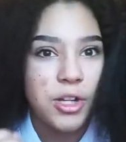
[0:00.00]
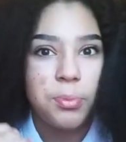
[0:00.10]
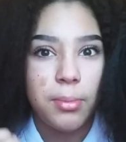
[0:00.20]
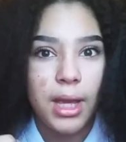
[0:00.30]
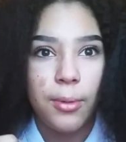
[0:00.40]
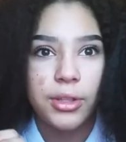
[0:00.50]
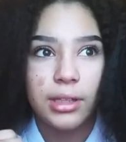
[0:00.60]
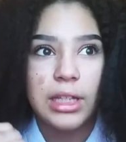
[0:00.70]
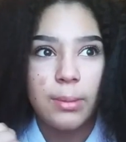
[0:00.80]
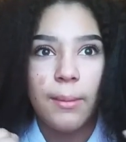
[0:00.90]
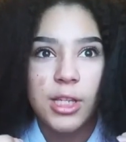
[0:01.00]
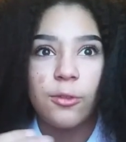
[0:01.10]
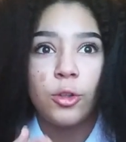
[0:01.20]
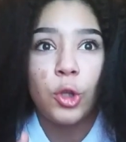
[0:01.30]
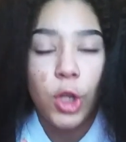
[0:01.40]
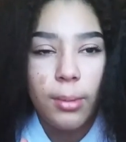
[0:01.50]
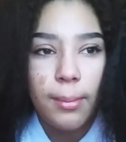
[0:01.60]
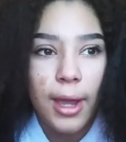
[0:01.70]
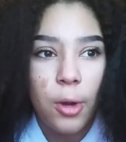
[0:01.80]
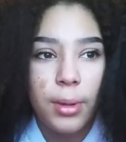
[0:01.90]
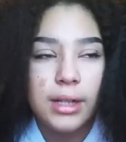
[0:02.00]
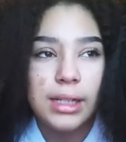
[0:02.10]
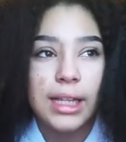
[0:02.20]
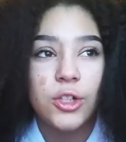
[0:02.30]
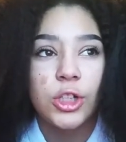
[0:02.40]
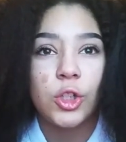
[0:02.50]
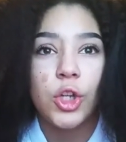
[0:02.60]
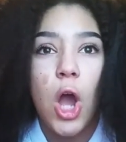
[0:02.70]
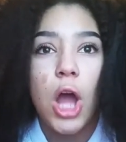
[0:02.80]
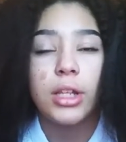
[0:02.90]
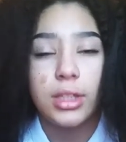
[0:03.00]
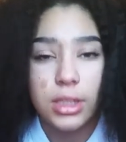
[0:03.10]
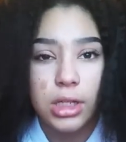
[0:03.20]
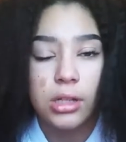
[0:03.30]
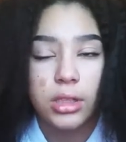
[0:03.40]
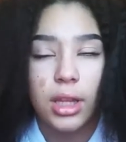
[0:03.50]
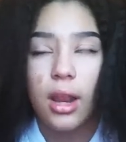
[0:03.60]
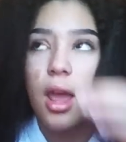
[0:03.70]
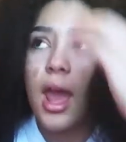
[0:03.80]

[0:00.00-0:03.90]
I should put makeup on to at least make myself look a bit better because I literally look disgusting.